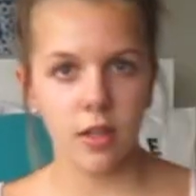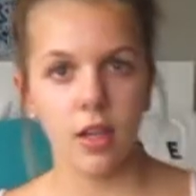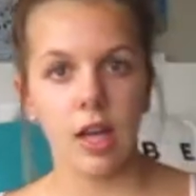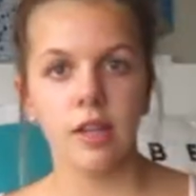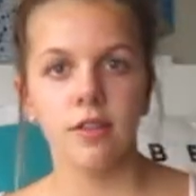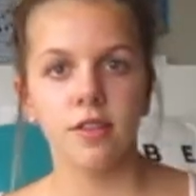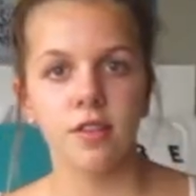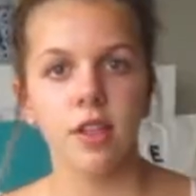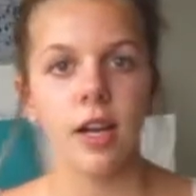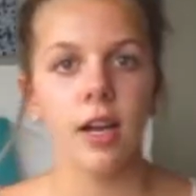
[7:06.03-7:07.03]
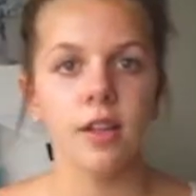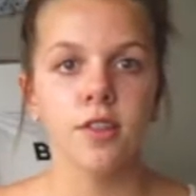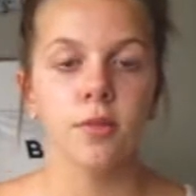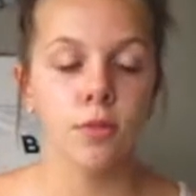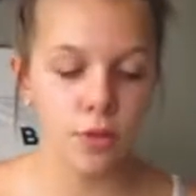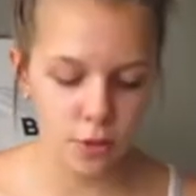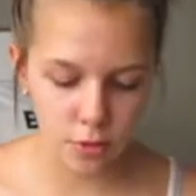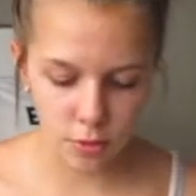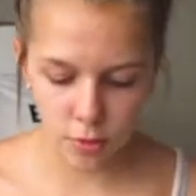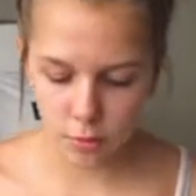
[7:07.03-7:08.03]
As you guys
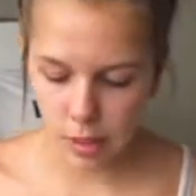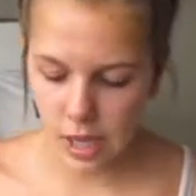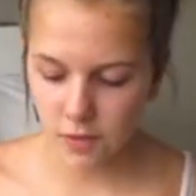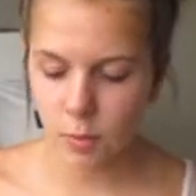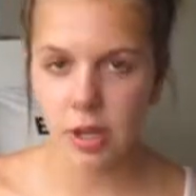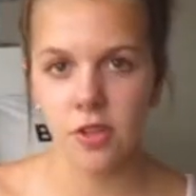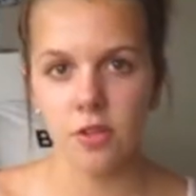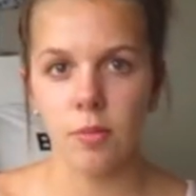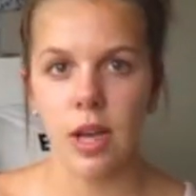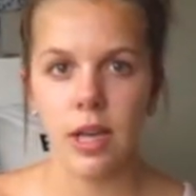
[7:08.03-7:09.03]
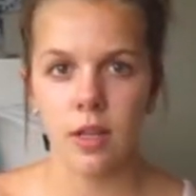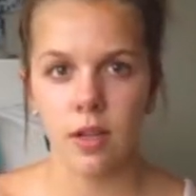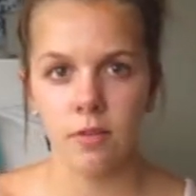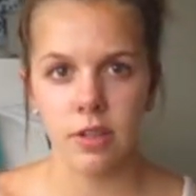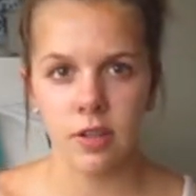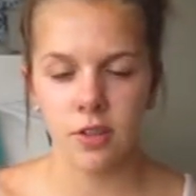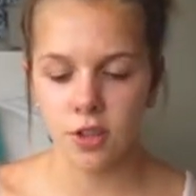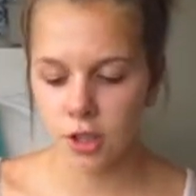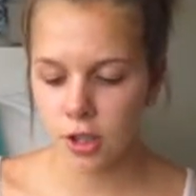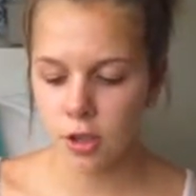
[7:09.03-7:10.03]
who might have a brace or might have done
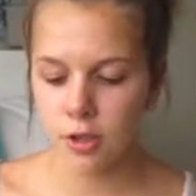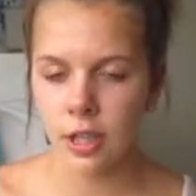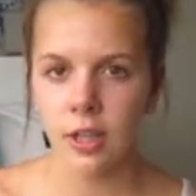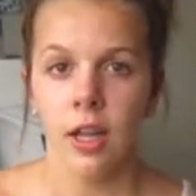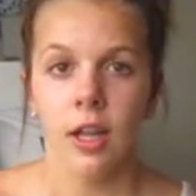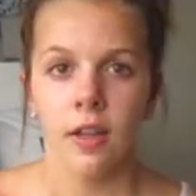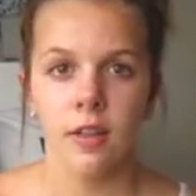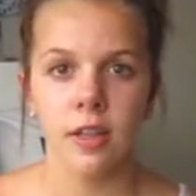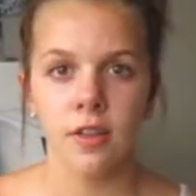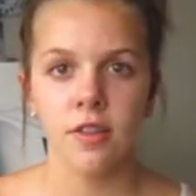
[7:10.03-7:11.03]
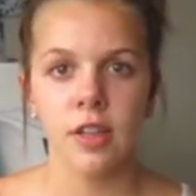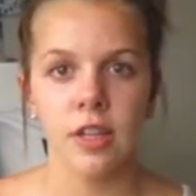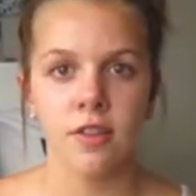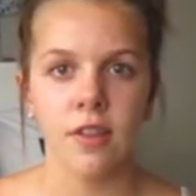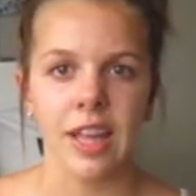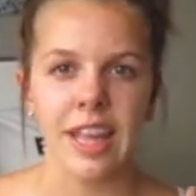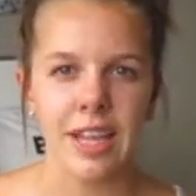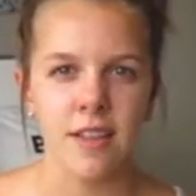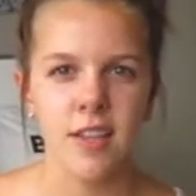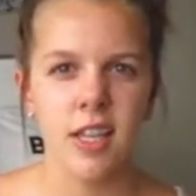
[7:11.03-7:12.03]
surgery, you know that this isn't like
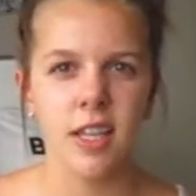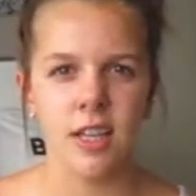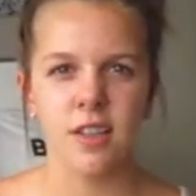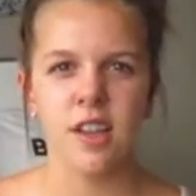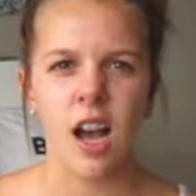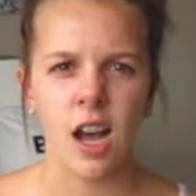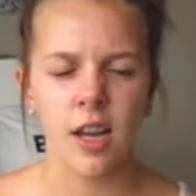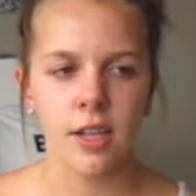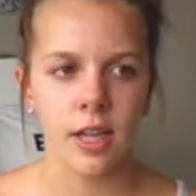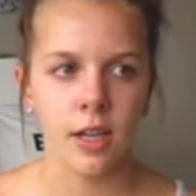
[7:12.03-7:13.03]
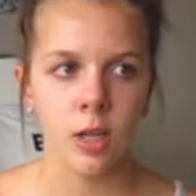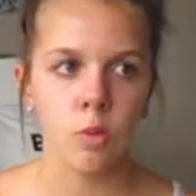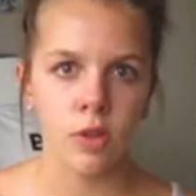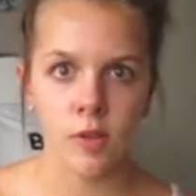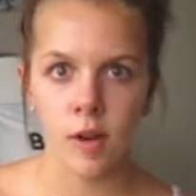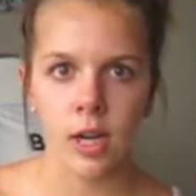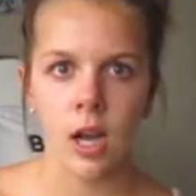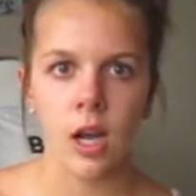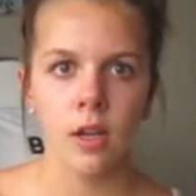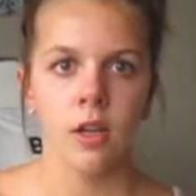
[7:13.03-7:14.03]
easy. It is hard, and it was very
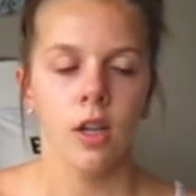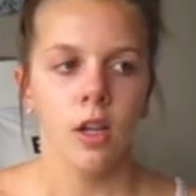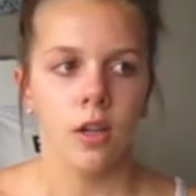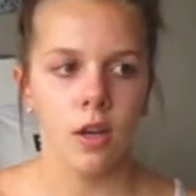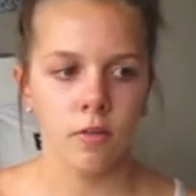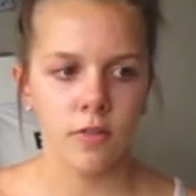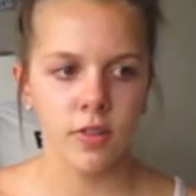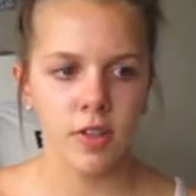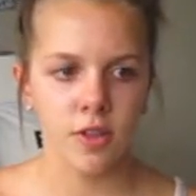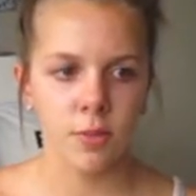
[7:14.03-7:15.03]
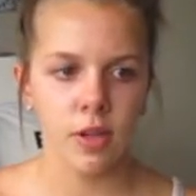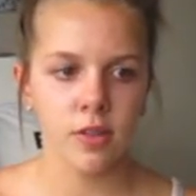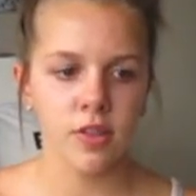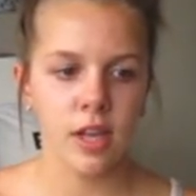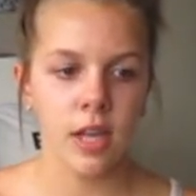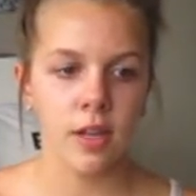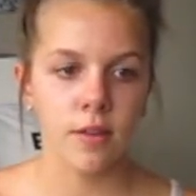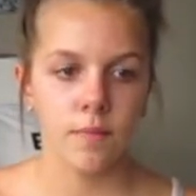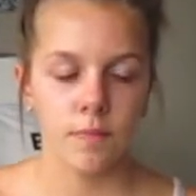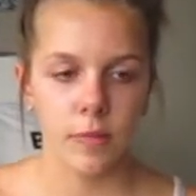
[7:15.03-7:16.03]
hard for 6 months,
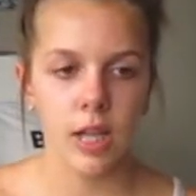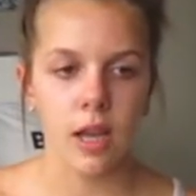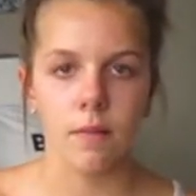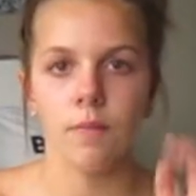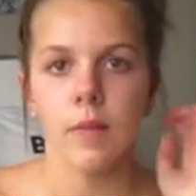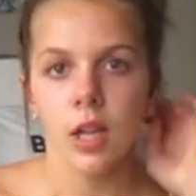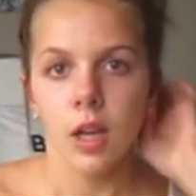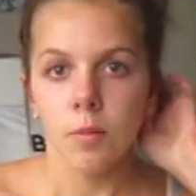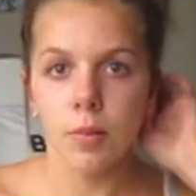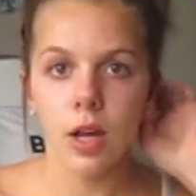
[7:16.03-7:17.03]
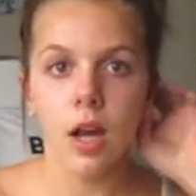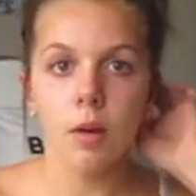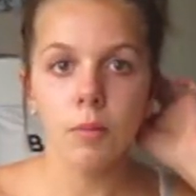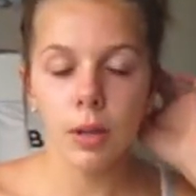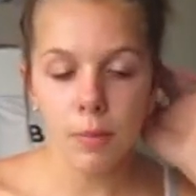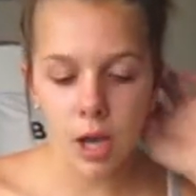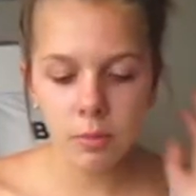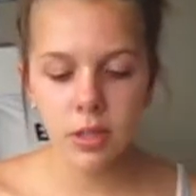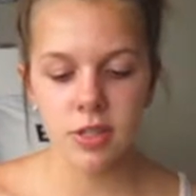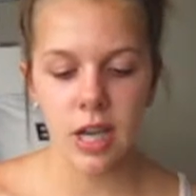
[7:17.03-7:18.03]
and yeah. But my
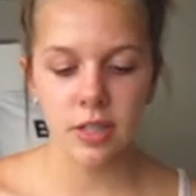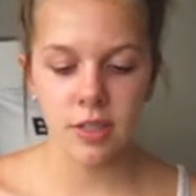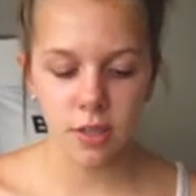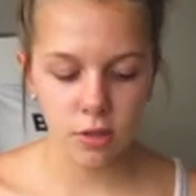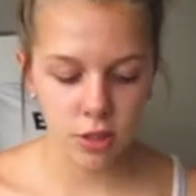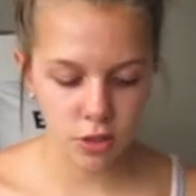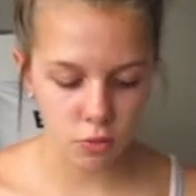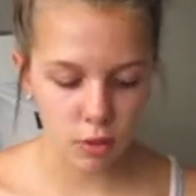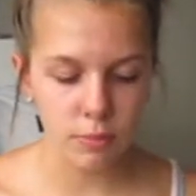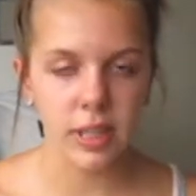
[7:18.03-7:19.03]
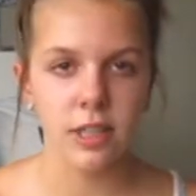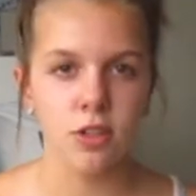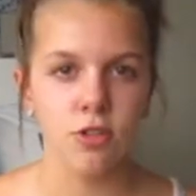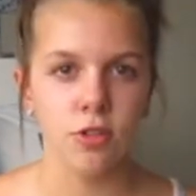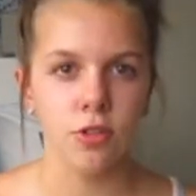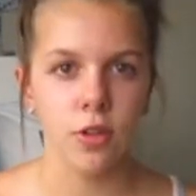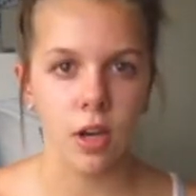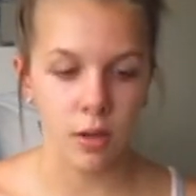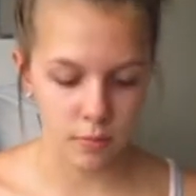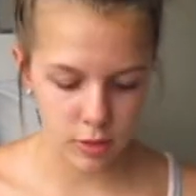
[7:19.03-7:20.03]
mom and dad didn't just want me to do
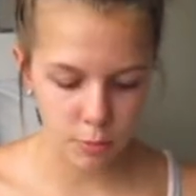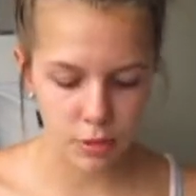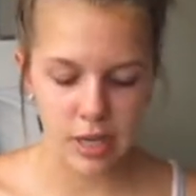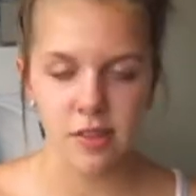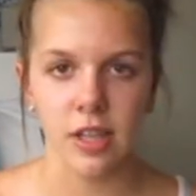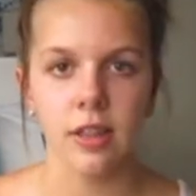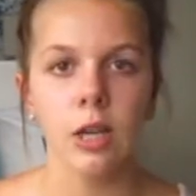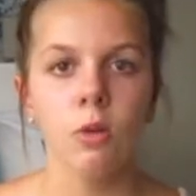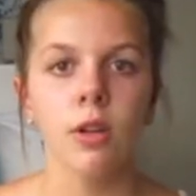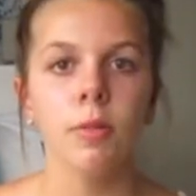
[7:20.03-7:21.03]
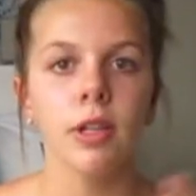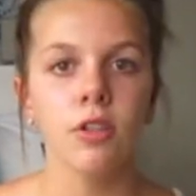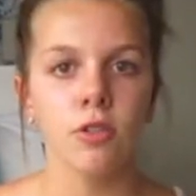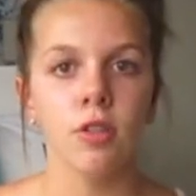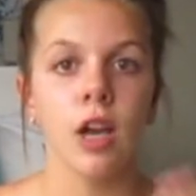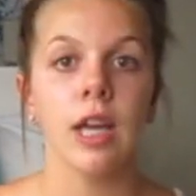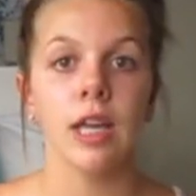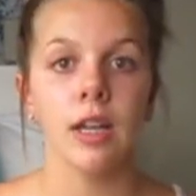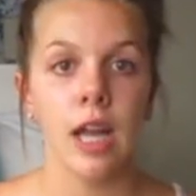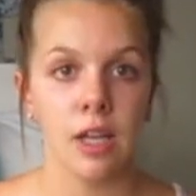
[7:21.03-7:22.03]
the bracing. They wanted me to do
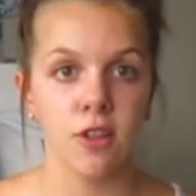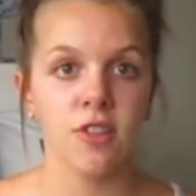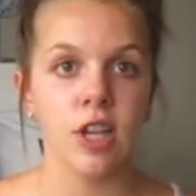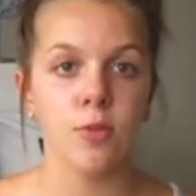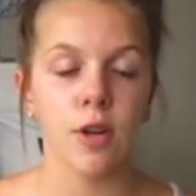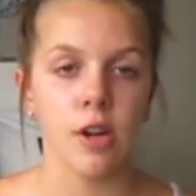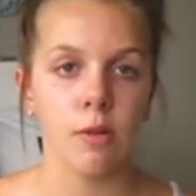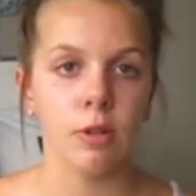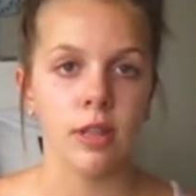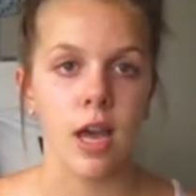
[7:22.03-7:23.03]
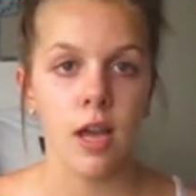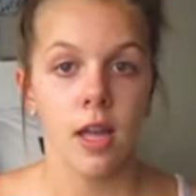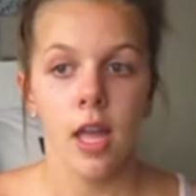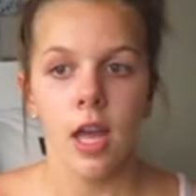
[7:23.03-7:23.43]
a exercise program with that.